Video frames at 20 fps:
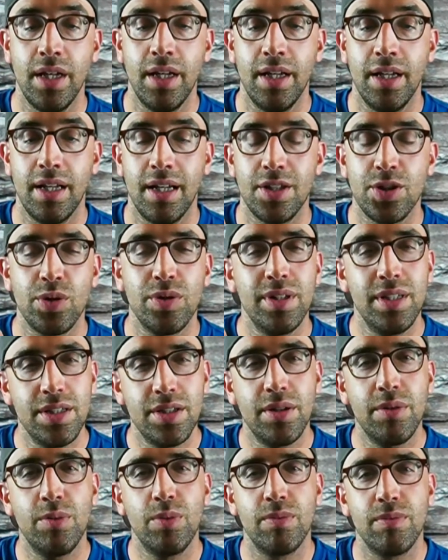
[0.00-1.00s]
So this
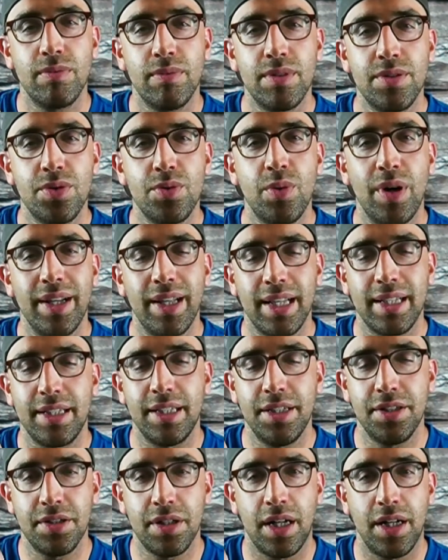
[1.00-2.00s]
is why like
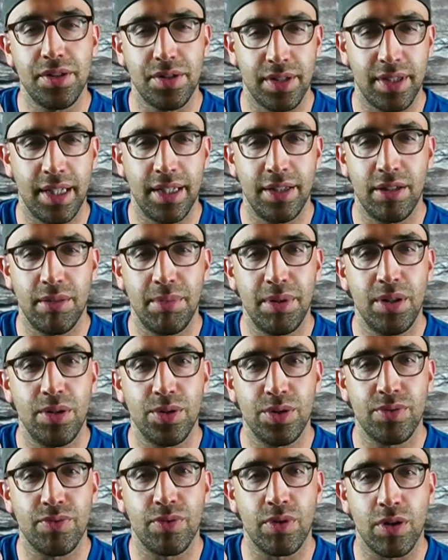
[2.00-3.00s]
these tiles tend to be used
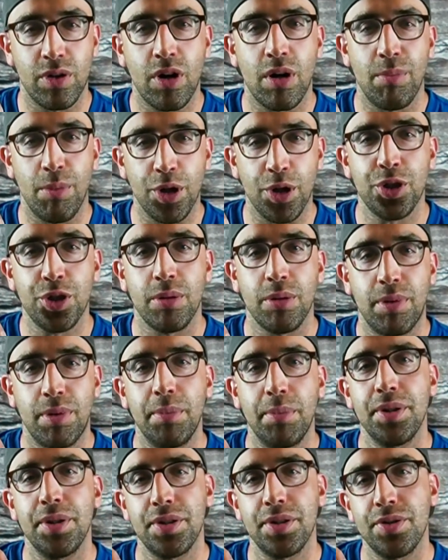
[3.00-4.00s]
for commercial
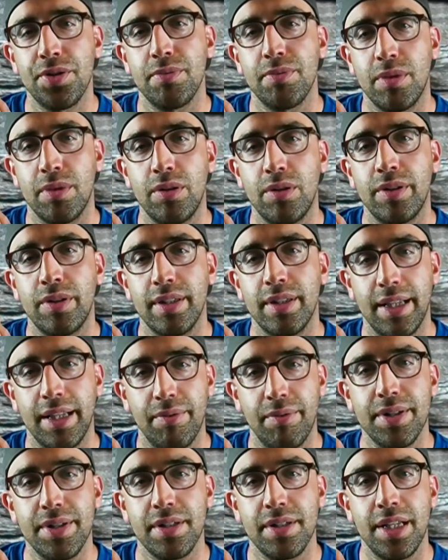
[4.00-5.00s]
purposes more than
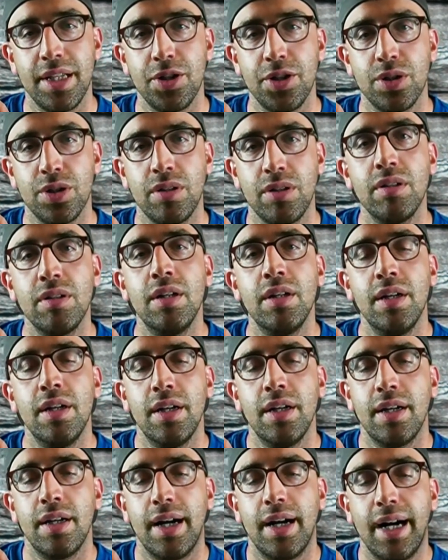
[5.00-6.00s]
residential.
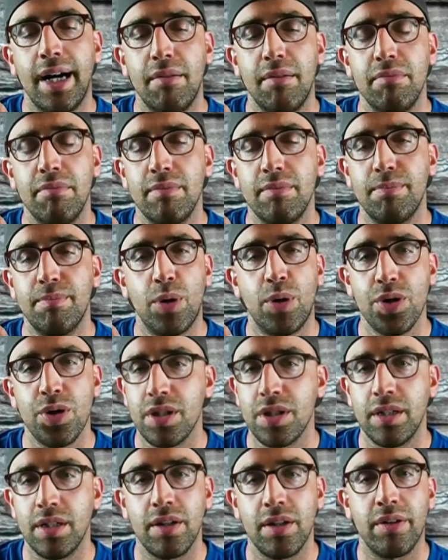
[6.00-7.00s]

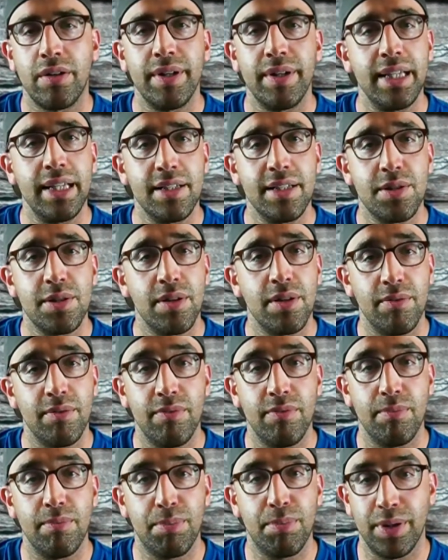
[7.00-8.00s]
Porcelain already is
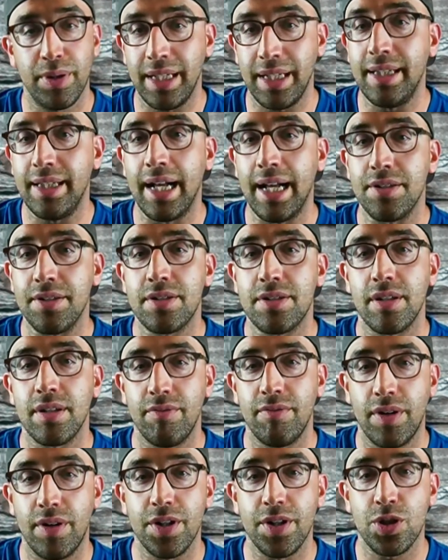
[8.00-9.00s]
pretty dense and
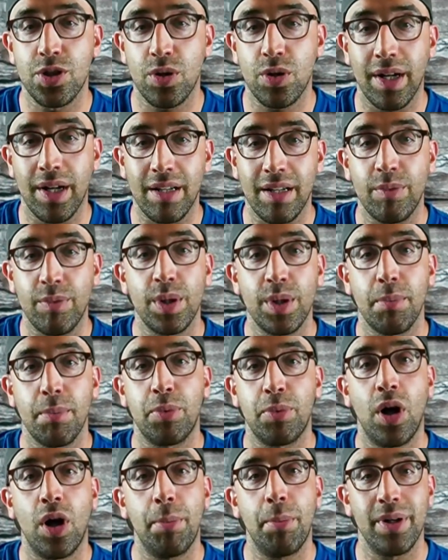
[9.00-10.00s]
very strong, and with a
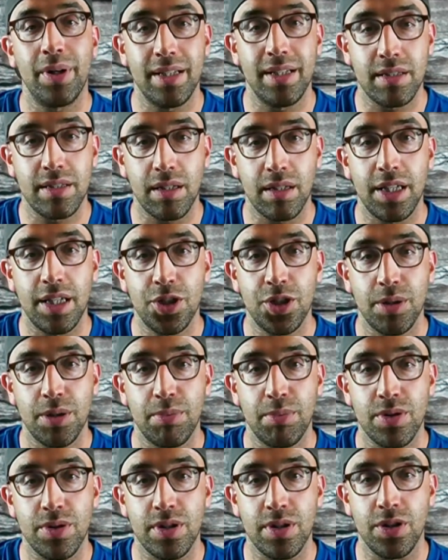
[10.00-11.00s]
proper installation
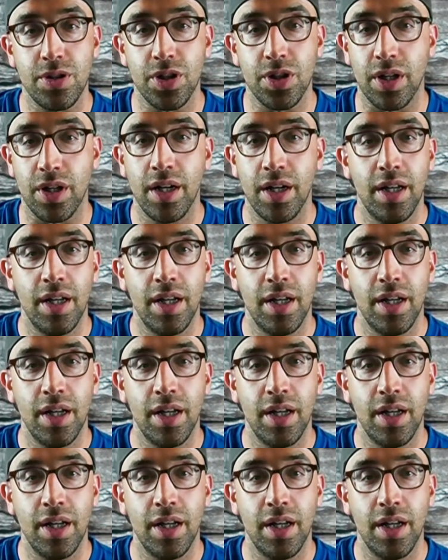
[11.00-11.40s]
procedure,